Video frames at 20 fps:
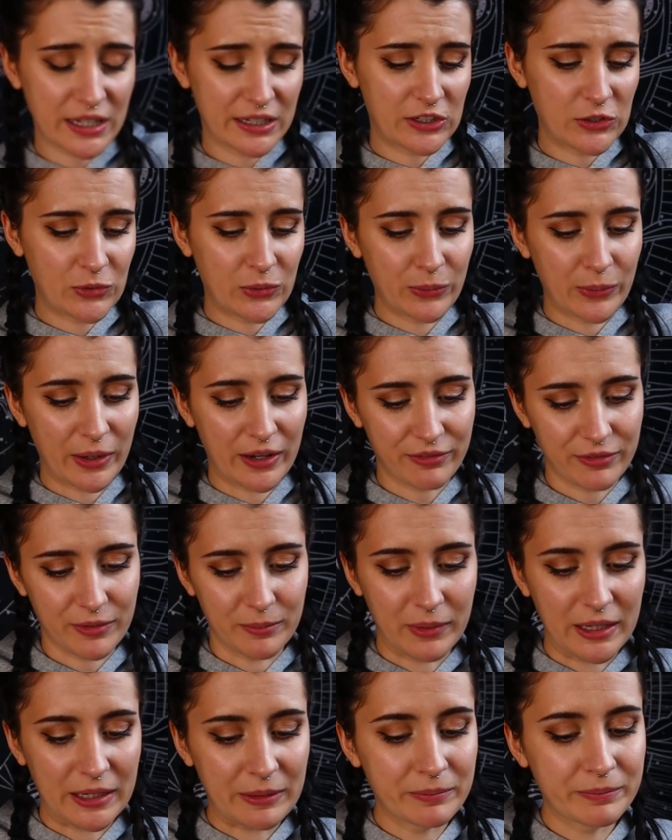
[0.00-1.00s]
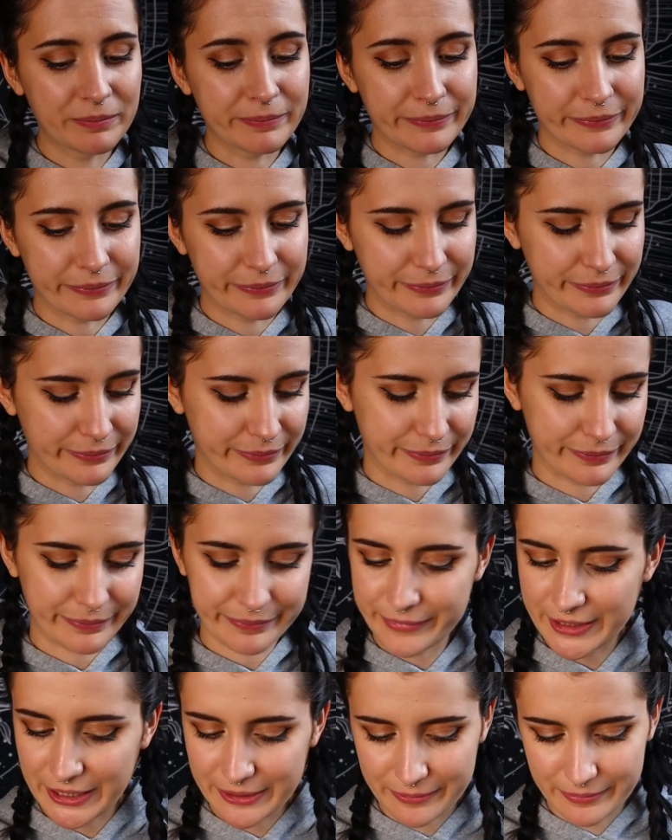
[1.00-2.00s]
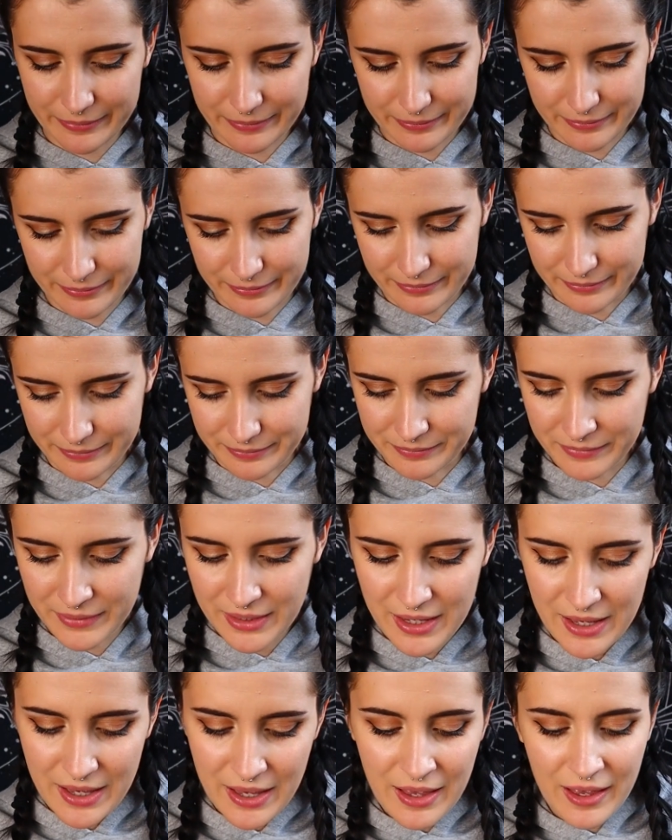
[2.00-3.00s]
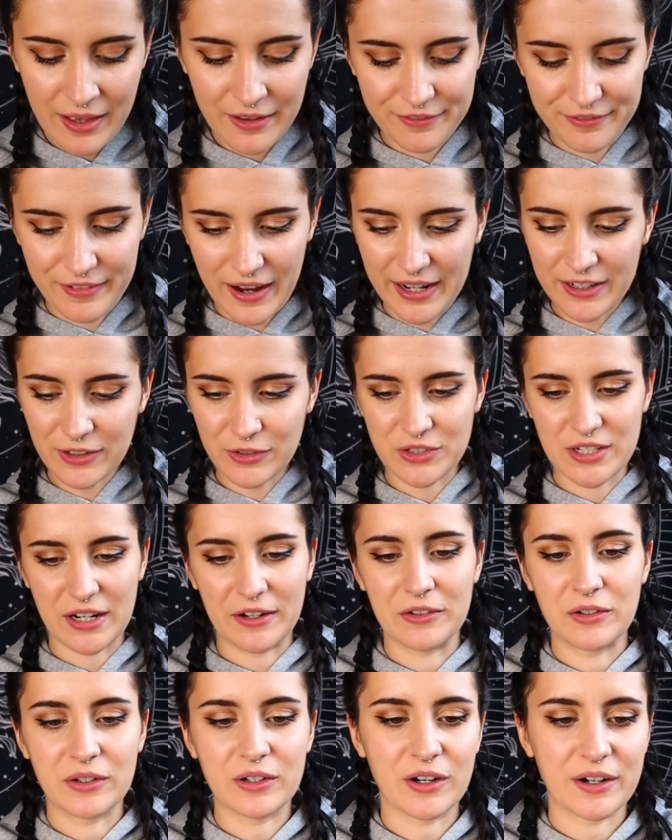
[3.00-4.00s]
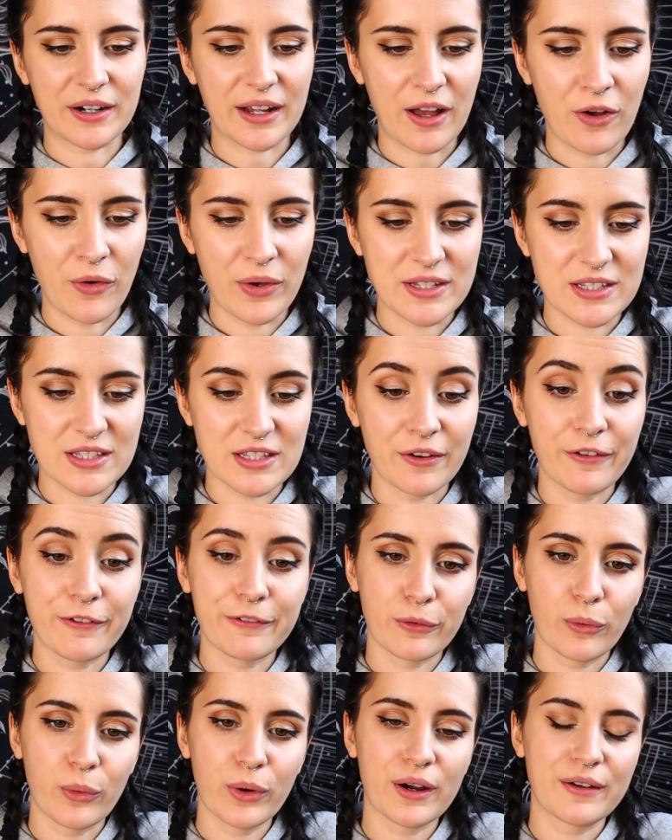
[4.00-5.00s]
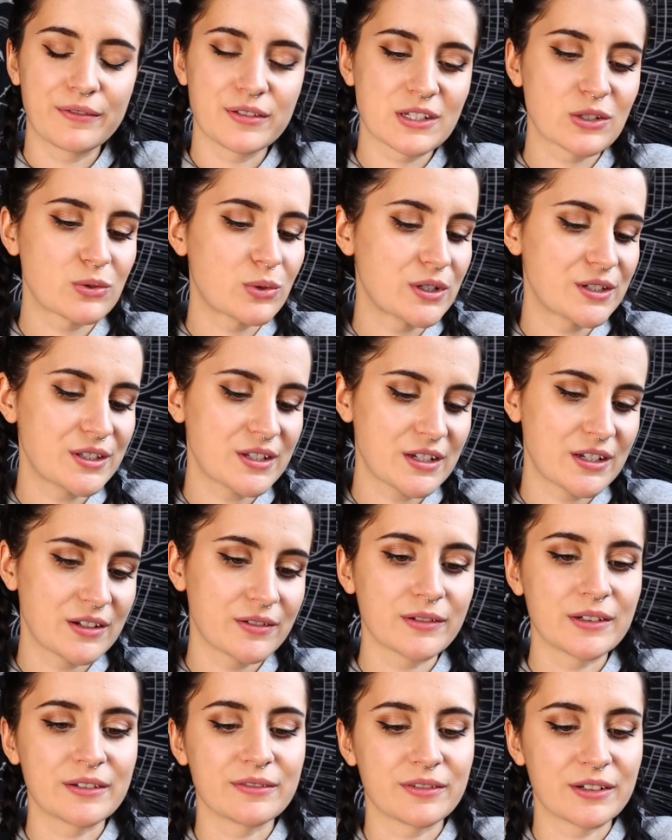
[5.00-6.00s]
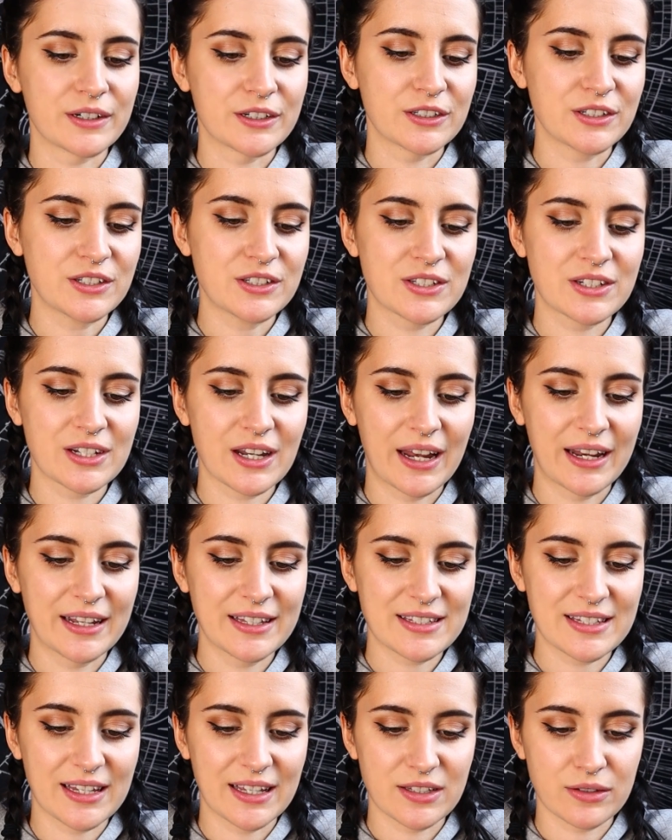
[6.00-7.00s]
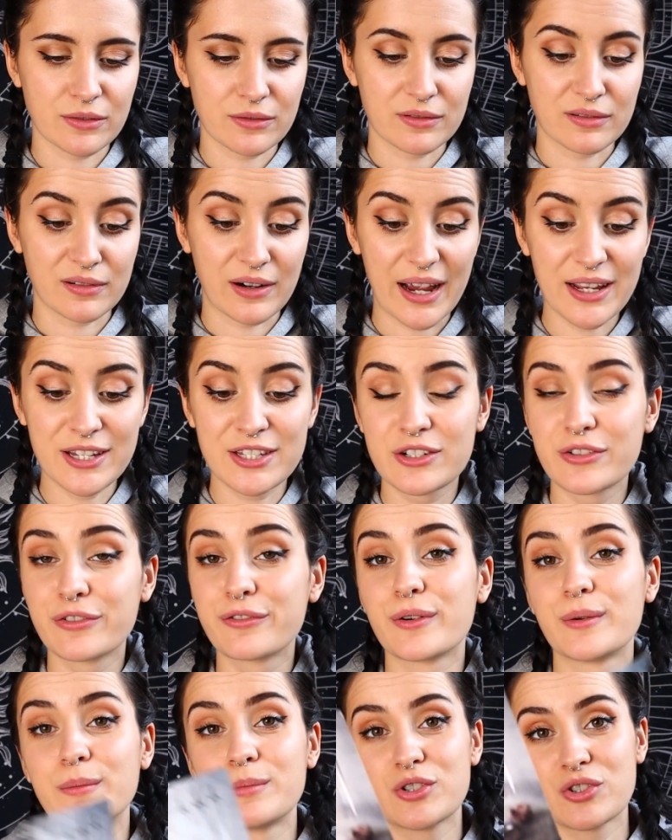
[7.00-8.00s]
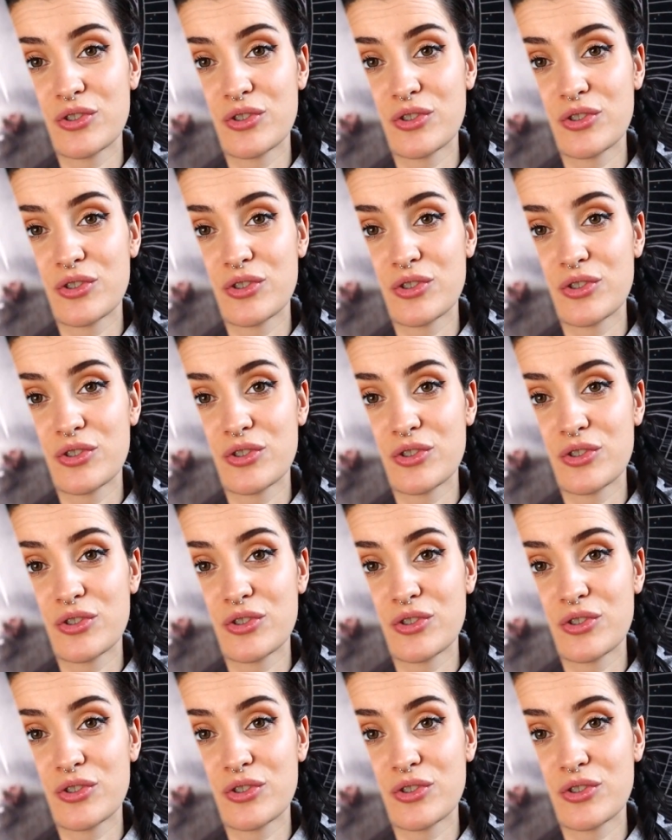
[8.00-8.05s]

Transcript: like you away from me. Mm, mm-mm-mm. Final tarot card out is the Four of Swords in reversed, and it says rest from